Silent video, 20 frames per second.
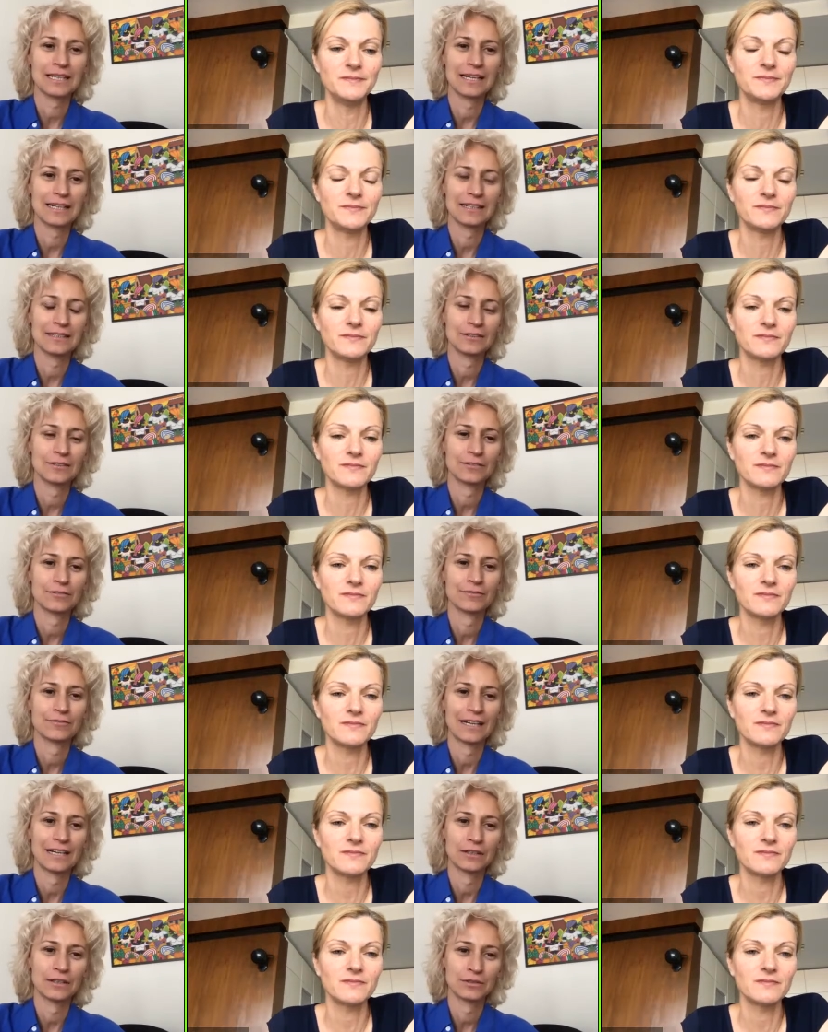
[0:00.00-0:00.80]
Speaker 1: kind of
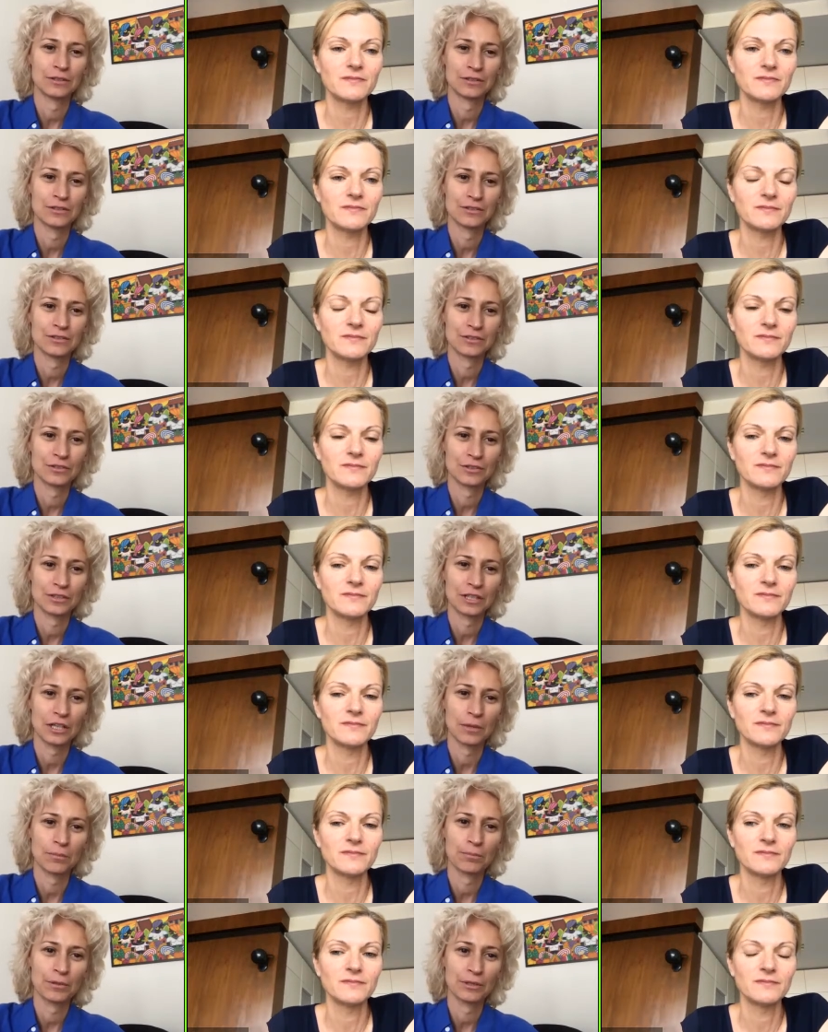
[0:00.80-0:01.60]
founders or
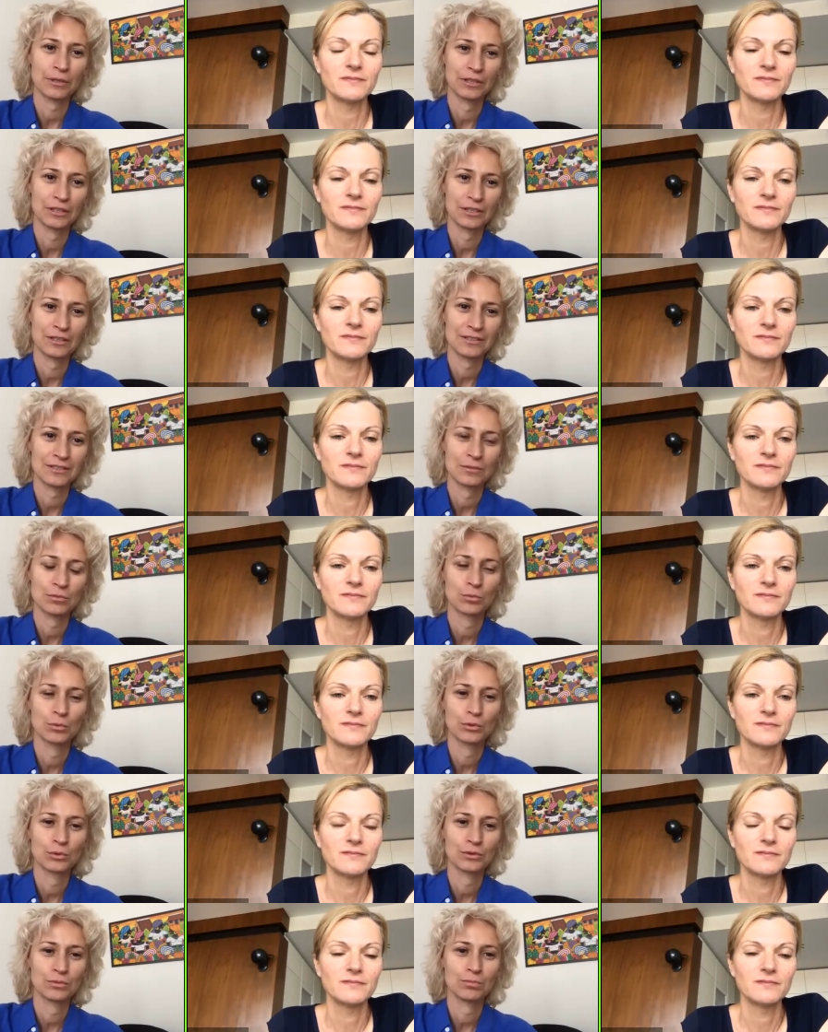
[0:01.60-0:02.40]
companies
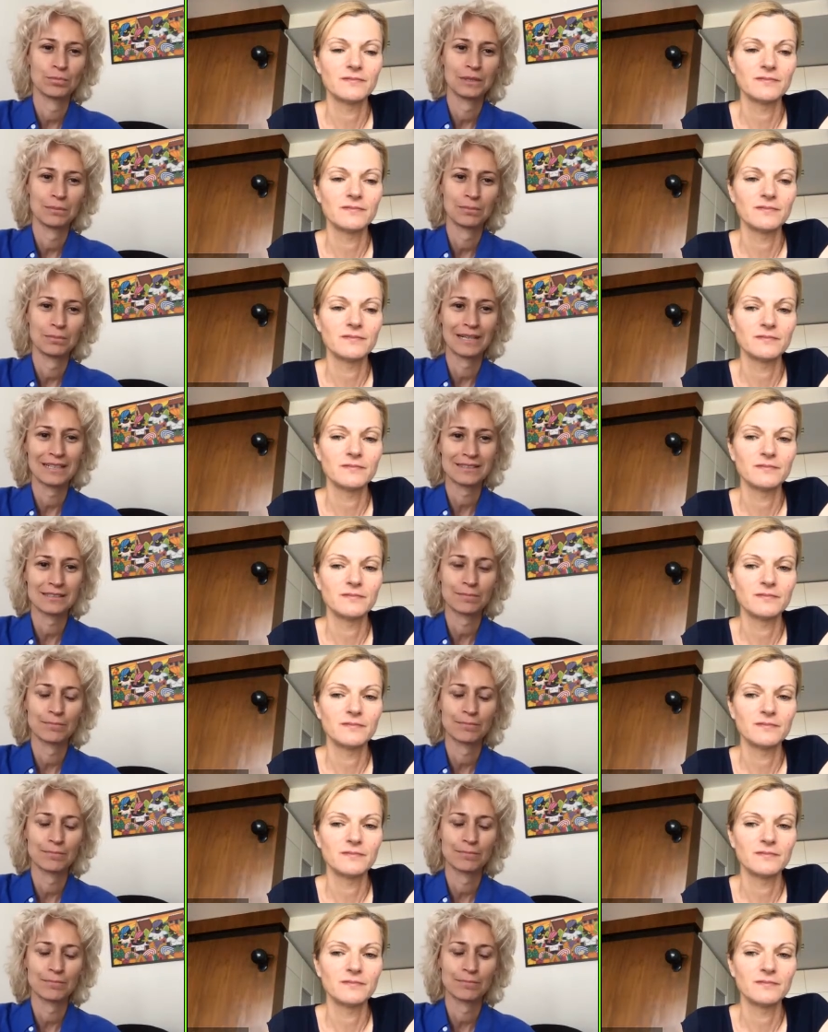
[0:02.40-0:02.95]
would be best